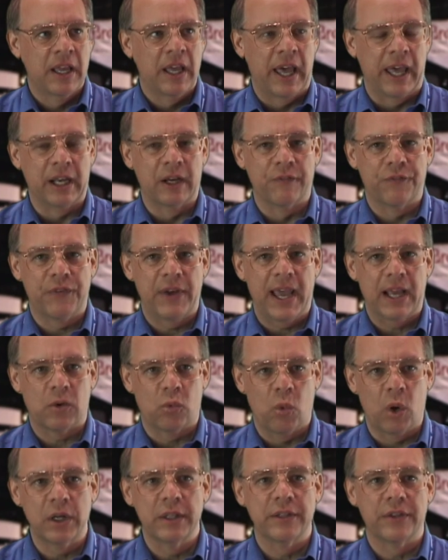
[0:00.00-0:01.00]
And in fact,
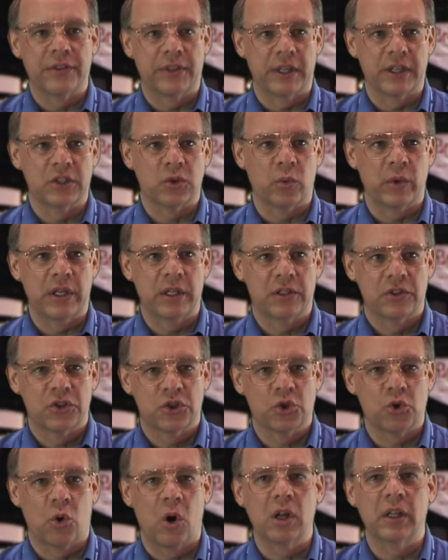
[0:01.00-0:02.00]
one of the things we
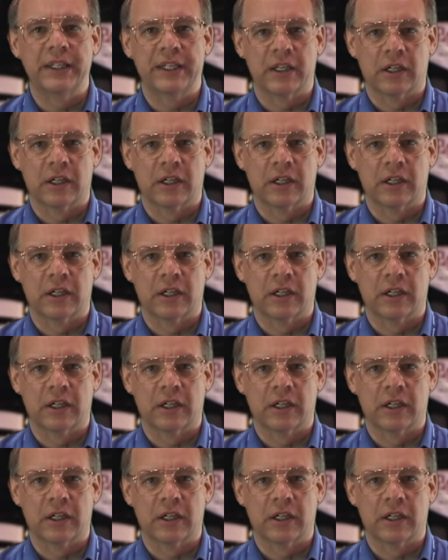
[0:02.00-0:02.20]
strongly